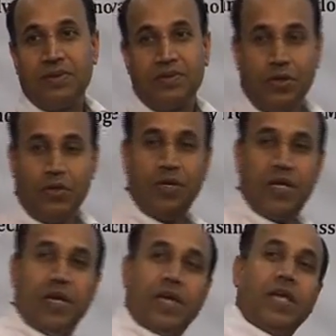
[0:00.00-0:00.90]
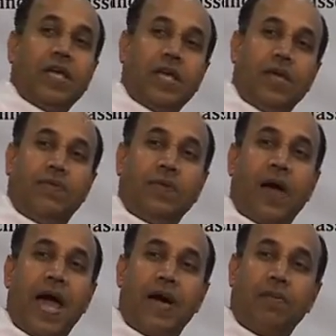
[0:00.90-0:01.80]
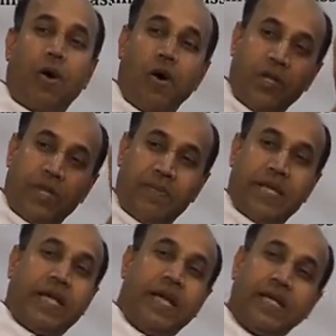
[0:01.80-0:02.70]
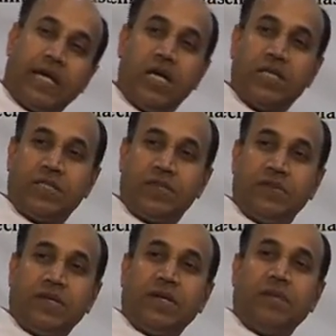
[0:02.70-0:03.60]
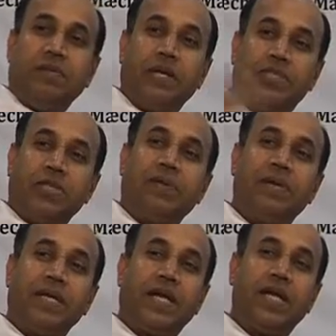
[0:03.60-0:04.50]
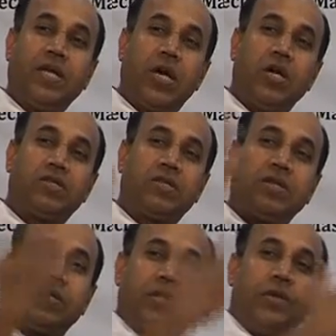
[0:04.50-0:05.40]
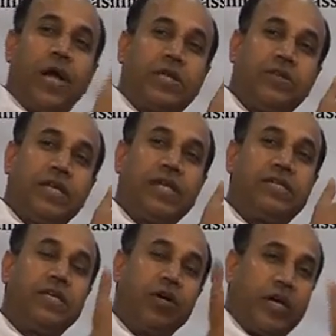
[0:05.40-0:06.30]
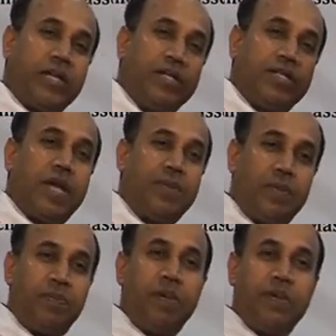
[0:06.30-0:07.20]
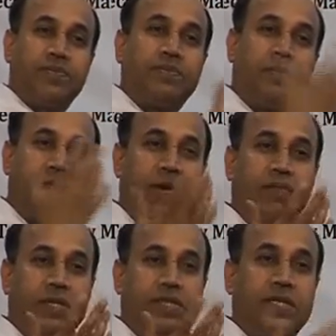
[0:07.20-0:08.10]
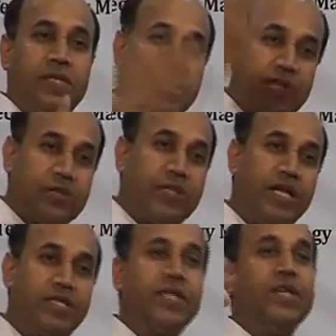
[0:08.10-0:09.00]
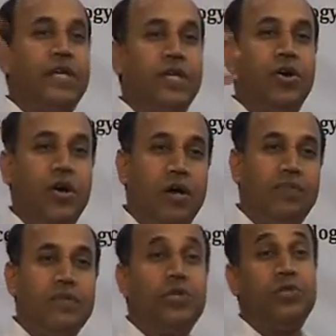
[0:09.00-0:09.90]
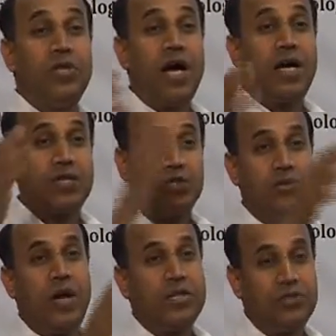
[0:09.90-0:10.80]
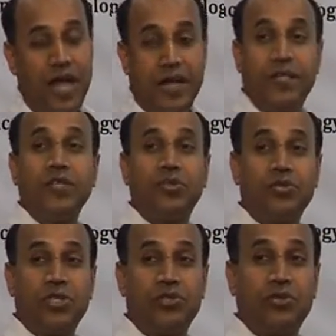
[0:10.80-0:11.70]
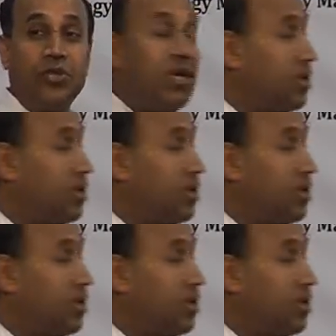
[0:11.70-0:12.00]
So, if you have all the medical records, based on the medical records, you actually can see okay this type of problems people are facing. So, there is a need of new drug to actually address those issues.